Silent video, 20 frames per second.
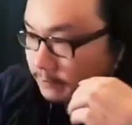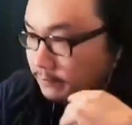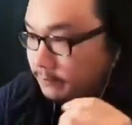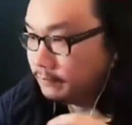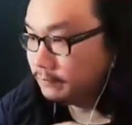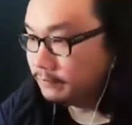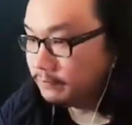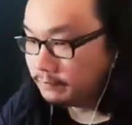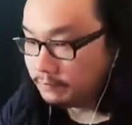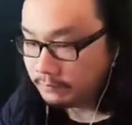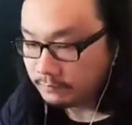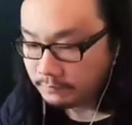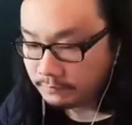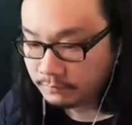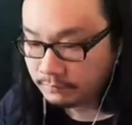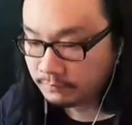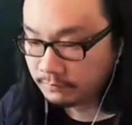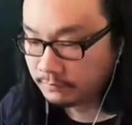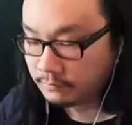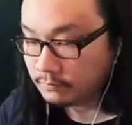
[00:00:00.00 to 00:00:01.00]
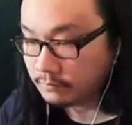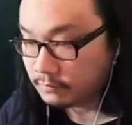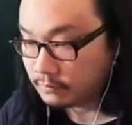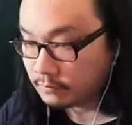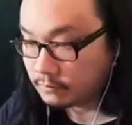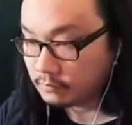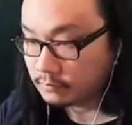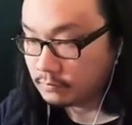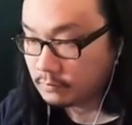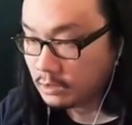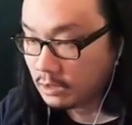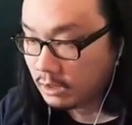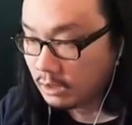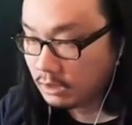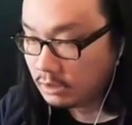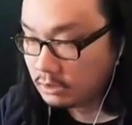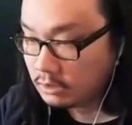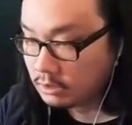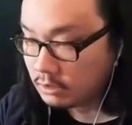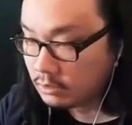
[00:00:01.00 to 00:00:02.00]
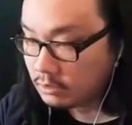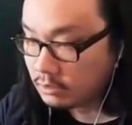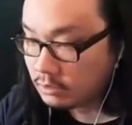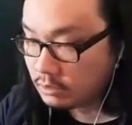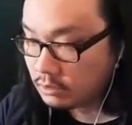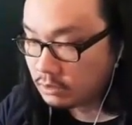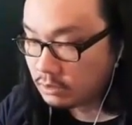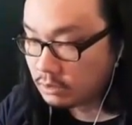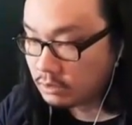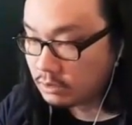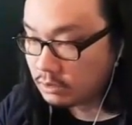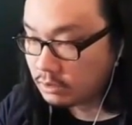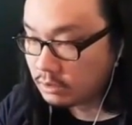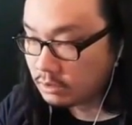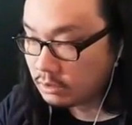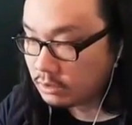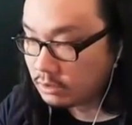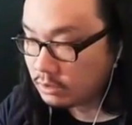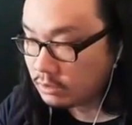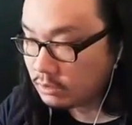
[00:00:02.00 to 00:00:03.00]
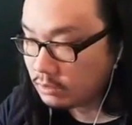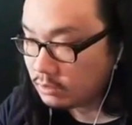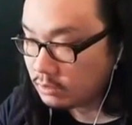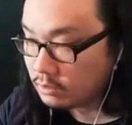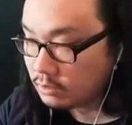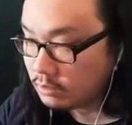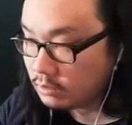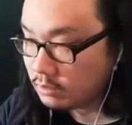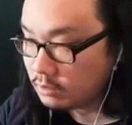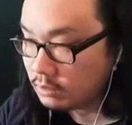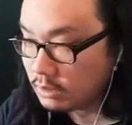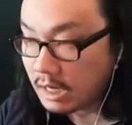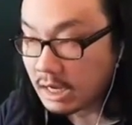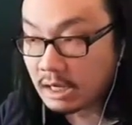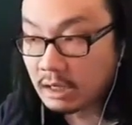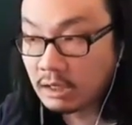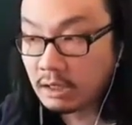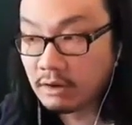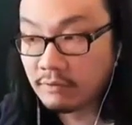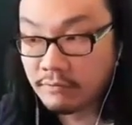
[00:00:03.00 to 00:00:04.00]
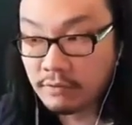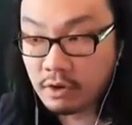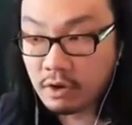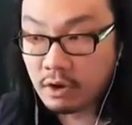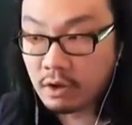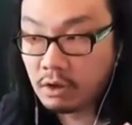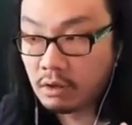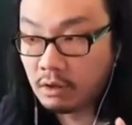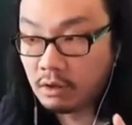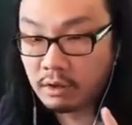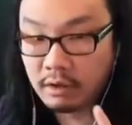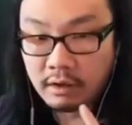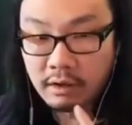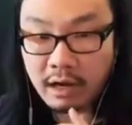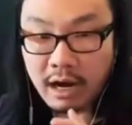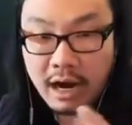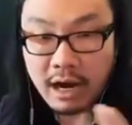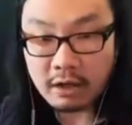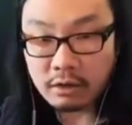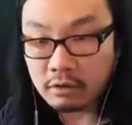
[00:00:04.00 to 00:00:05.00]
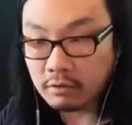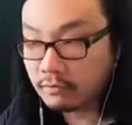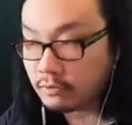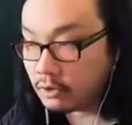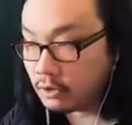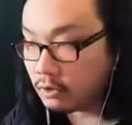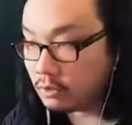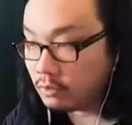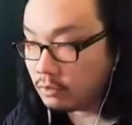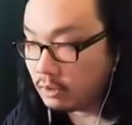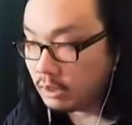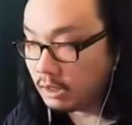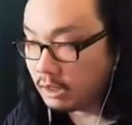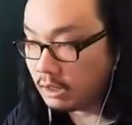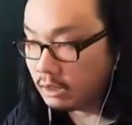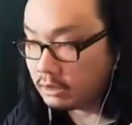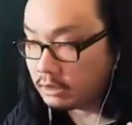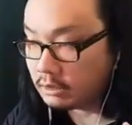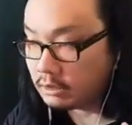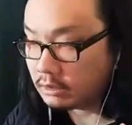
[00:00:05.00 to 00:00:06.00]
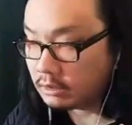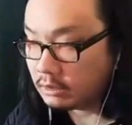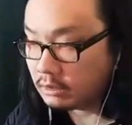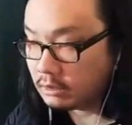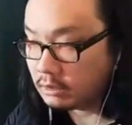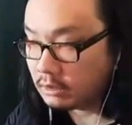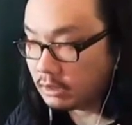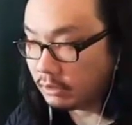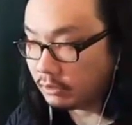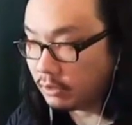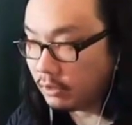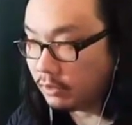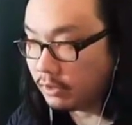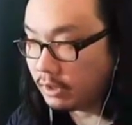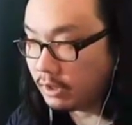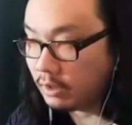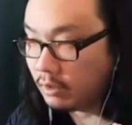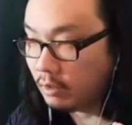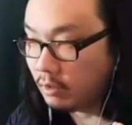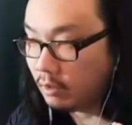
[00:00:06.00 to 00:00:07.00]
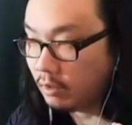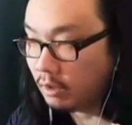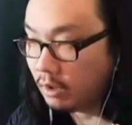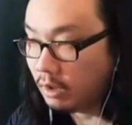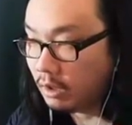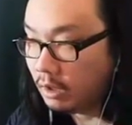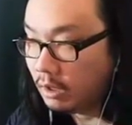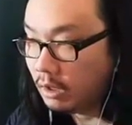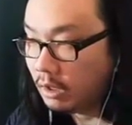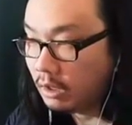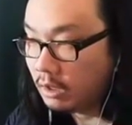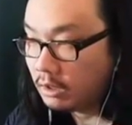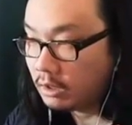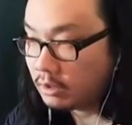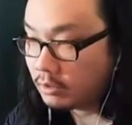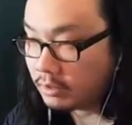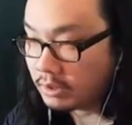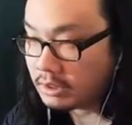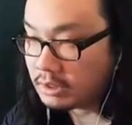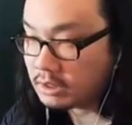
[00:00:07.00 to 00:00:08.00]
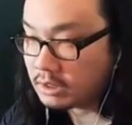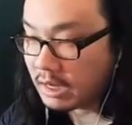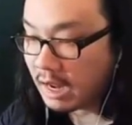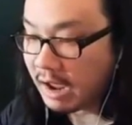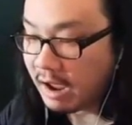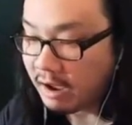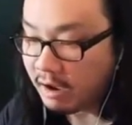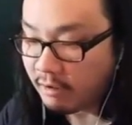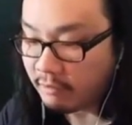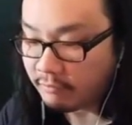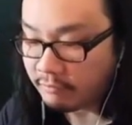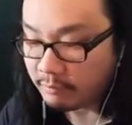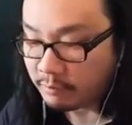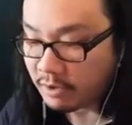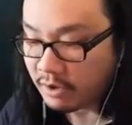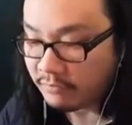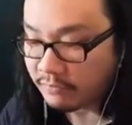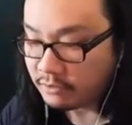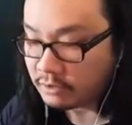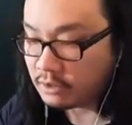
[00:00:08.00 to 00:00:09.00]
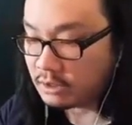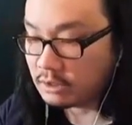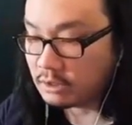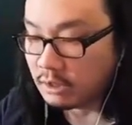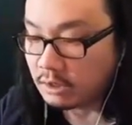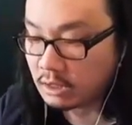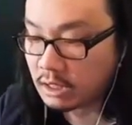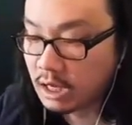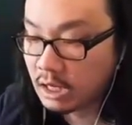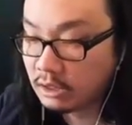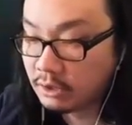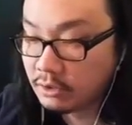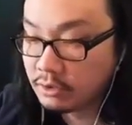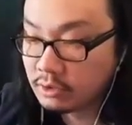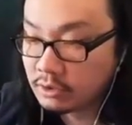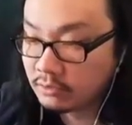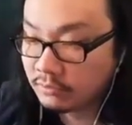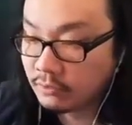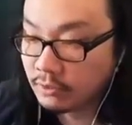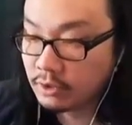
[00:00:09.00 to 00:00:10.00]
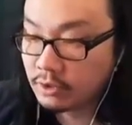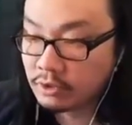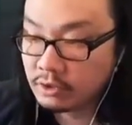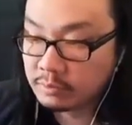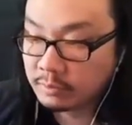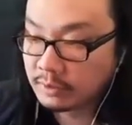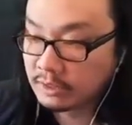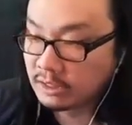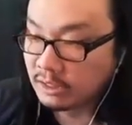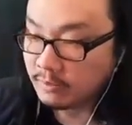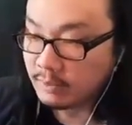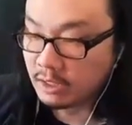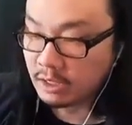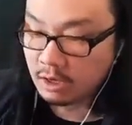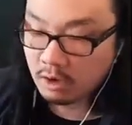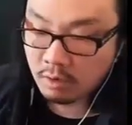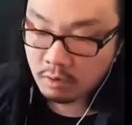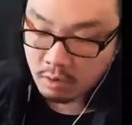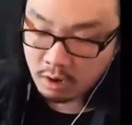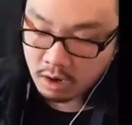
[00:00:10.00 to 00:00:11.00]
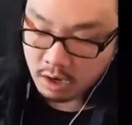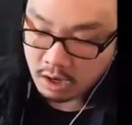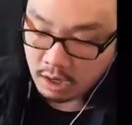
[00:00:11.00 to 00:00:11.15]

Hmm. Do, do, do, do, do. And if y'all, uh, either of you, uh, Dalgona or Chris have preferences on colors for yours, please let me know.